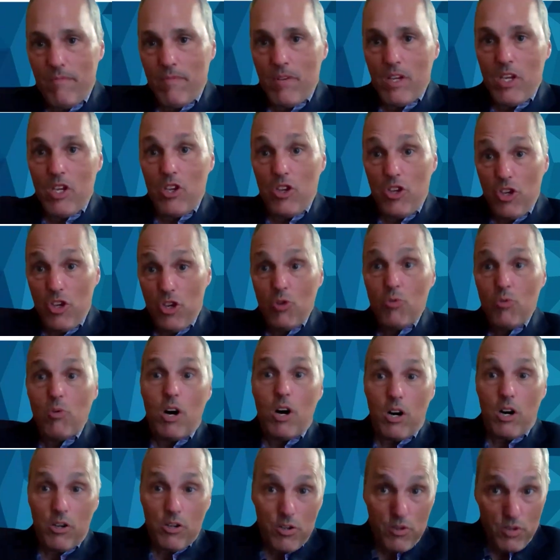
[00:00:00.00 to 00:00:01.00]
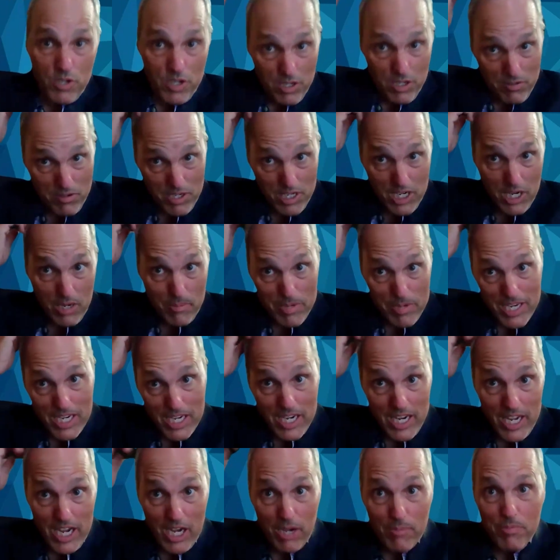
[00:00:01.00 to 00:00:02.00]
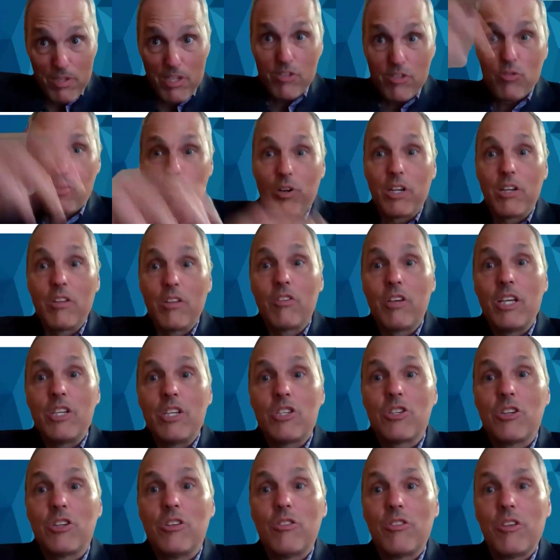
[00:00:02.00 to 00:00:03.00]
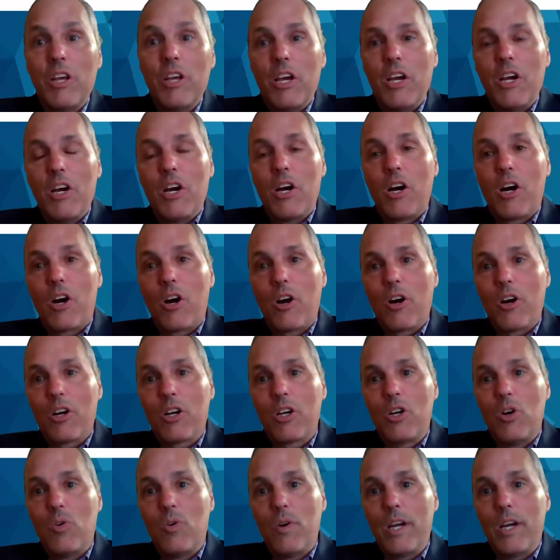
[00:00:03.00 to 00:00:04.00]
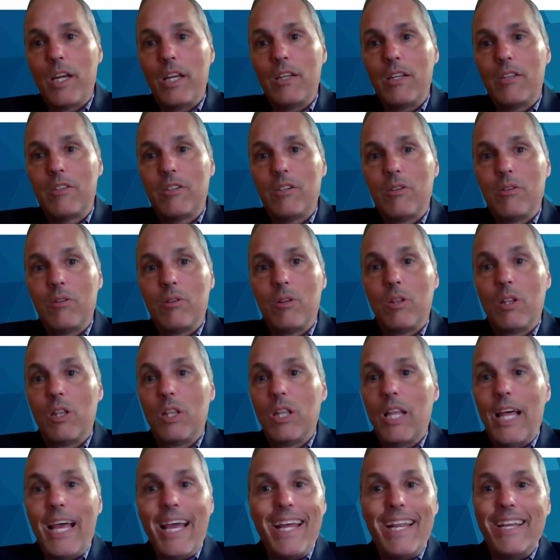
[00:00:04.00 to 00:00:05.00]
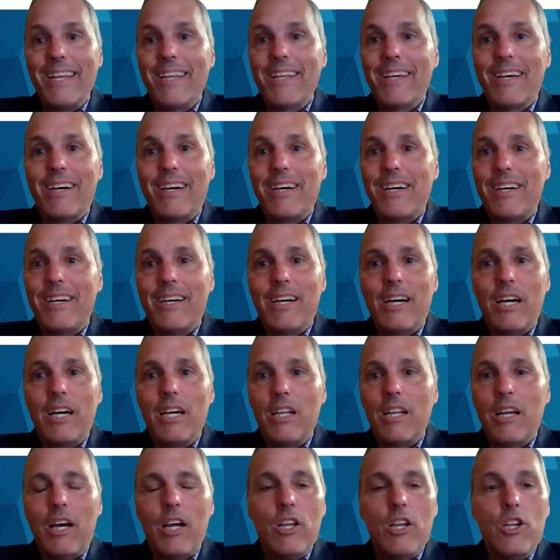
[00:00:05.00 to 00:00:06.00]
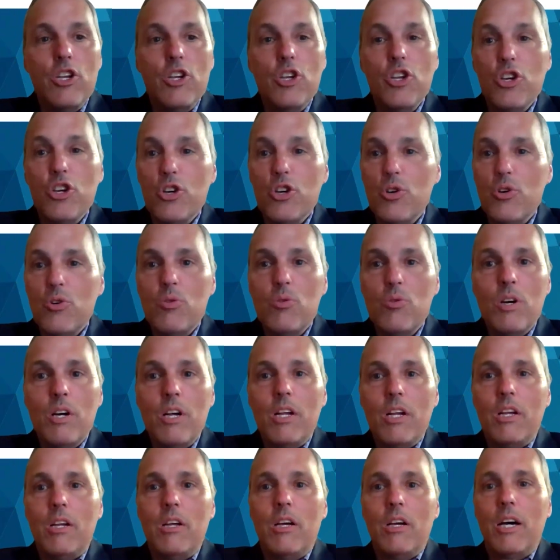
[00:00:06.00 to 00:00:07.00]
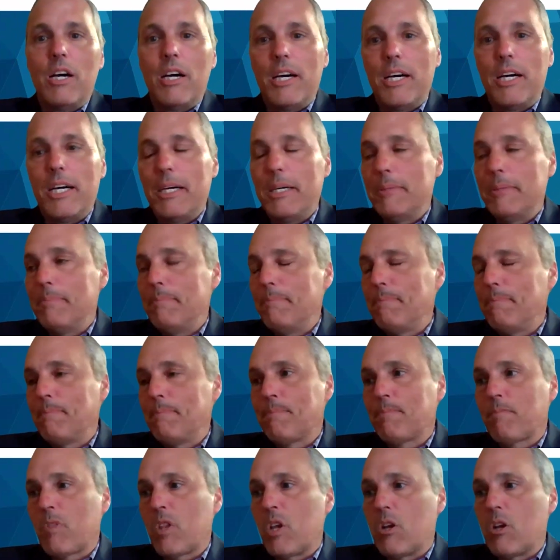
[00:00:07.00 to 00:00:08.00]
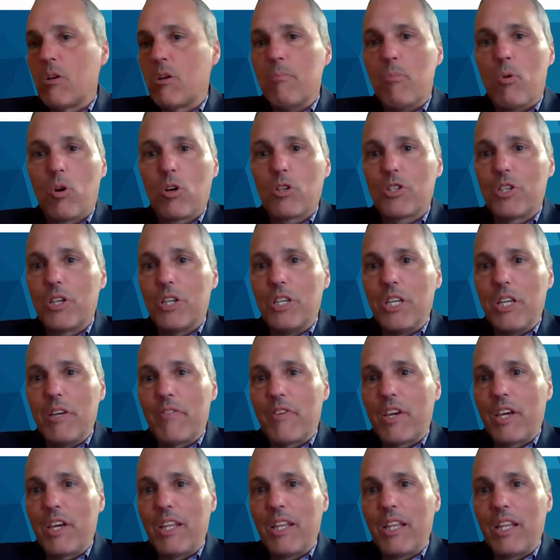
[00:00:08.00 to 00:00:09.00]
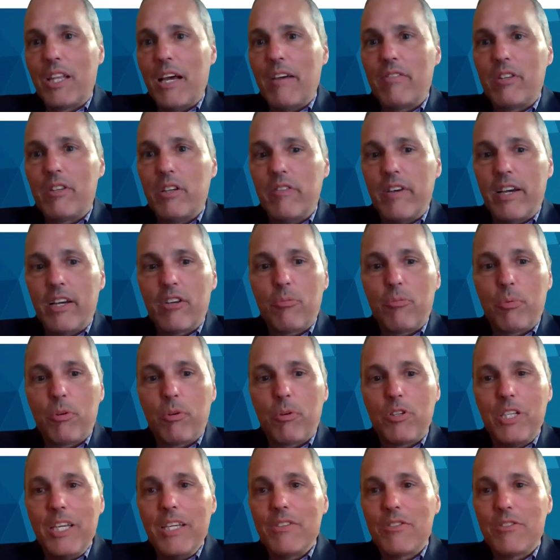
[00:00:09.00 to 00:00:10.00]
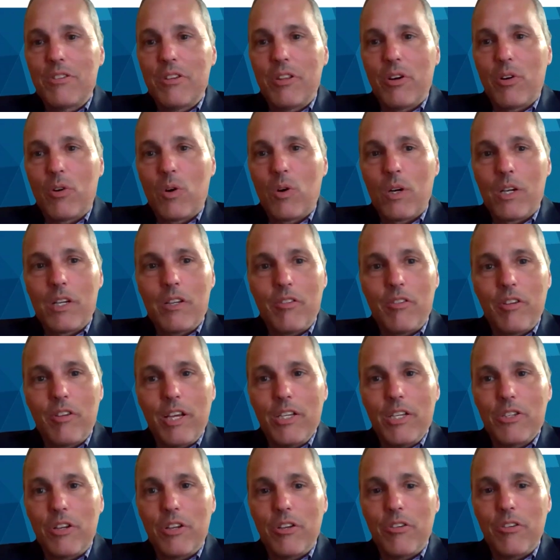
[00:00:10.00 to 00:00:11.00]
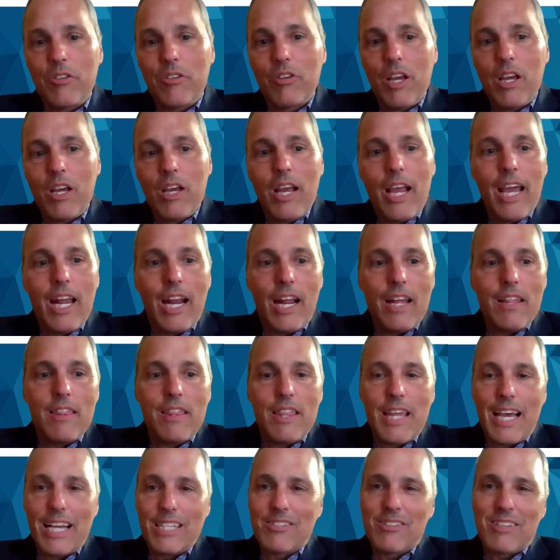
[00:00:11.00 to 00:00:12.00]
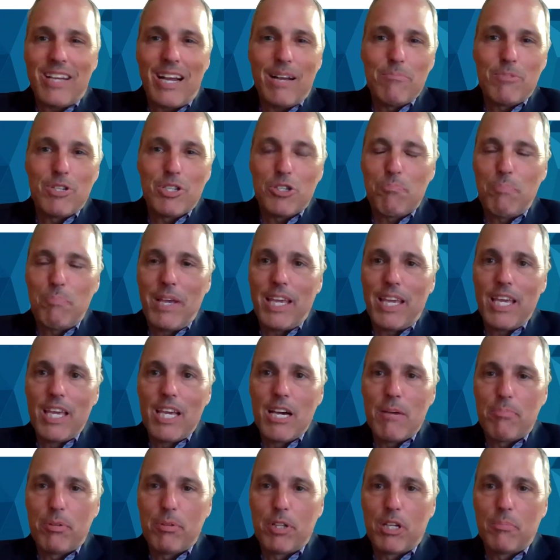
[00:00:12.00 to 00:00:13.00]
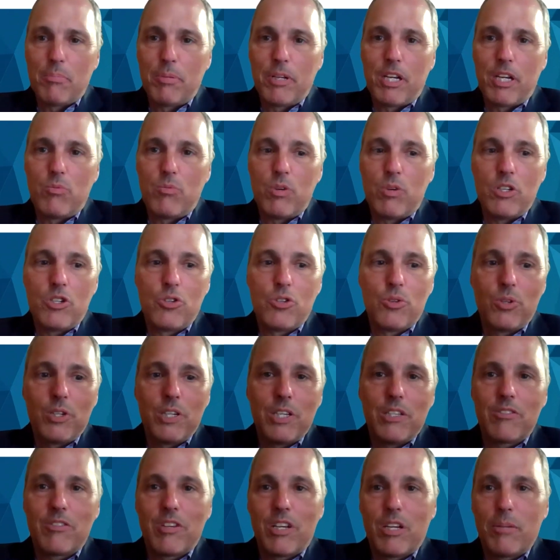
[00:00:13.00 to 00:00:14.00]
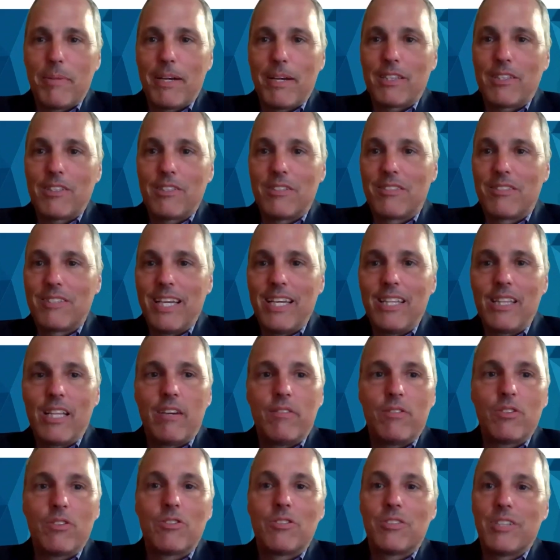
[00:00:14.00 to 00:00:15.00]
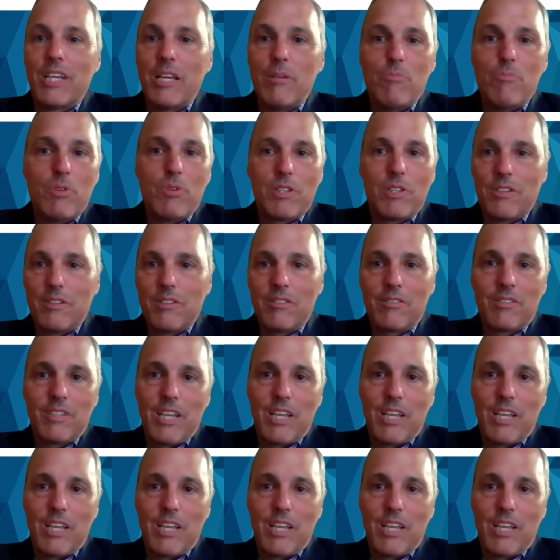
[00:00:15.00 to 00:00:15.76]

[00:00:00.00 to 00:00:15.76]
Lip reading: you all who could come in and help these organizations are going to lend a new, more significant level of expertise to their organizations. And I'm just picking up a little bit on what Julian said about the state level. Same with the